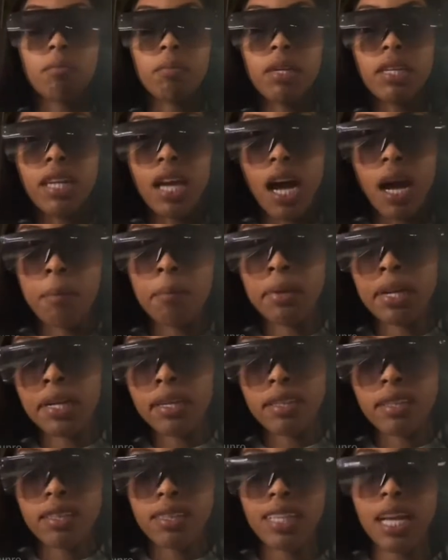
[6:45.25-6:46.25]
But nah, bitch,
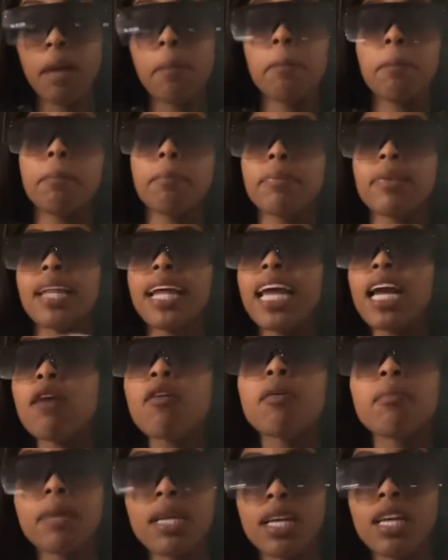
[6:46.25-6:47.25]
stop
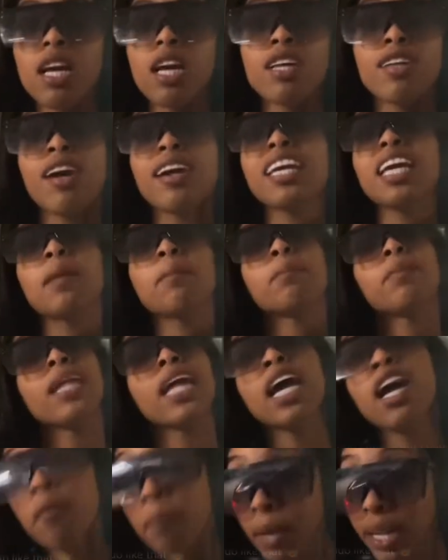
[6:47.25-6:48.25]
playing with me. Y'all keep
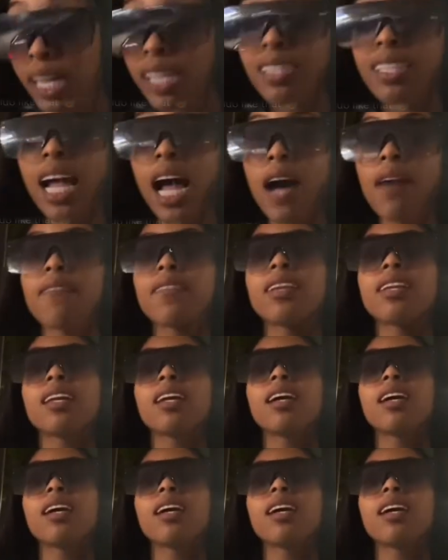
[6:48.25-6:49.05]
playing me in this live.